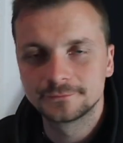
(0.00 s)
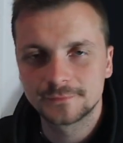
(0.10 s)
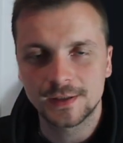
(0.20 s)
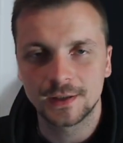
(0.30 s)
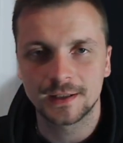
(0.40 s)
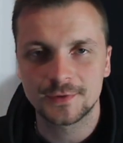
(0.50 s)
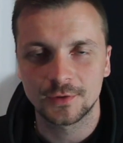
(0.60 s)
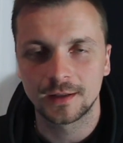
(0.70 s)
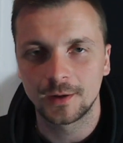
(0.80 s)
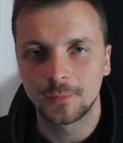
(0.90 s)
So I
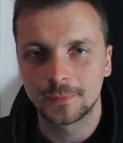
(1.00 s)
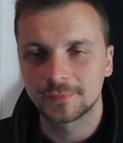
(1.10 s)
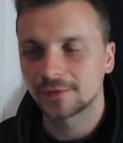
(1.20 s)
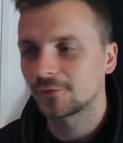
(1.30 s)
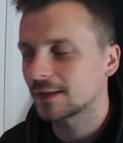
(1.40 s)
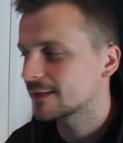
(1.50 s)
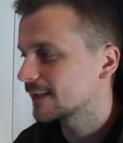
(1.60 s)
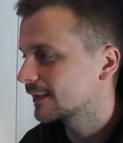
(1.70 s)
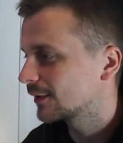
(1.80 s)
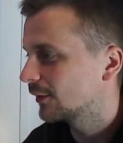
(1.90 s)
took a lot of people's advice
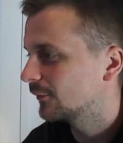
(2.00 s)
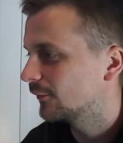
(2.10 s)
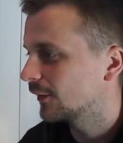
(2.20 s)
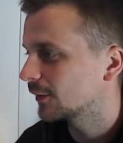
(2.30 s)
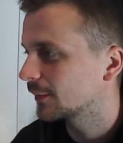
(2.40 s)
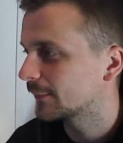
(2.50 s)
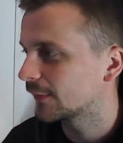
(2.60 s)
saying they got to unfollow him.